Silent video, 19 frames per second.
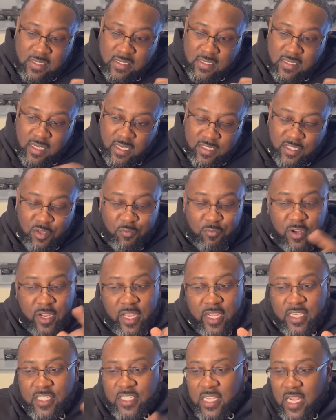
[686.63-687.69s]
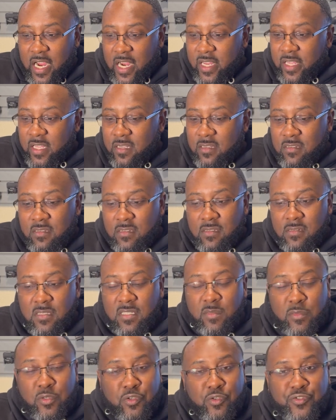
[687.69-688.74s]
Took to the range, shot it,
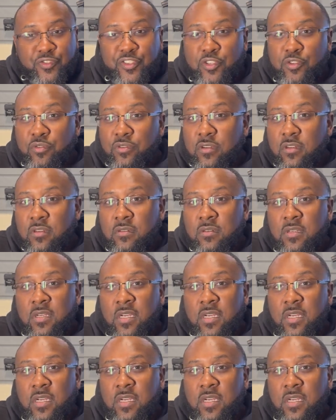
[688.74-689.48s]
smooth shooter.